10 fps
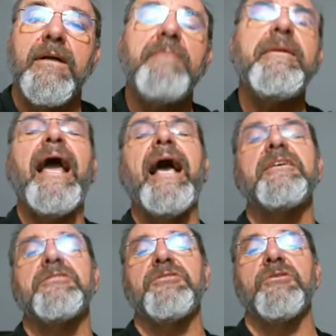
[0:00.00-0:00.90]
Let me
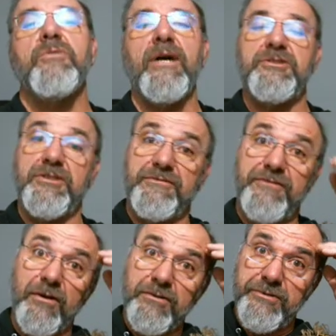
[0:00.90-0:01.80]
ask you a question,
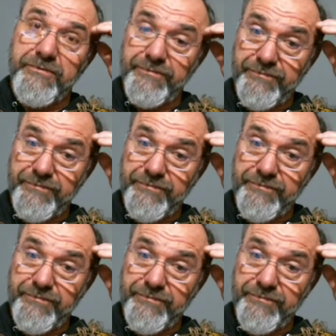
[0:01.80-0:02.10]
folks.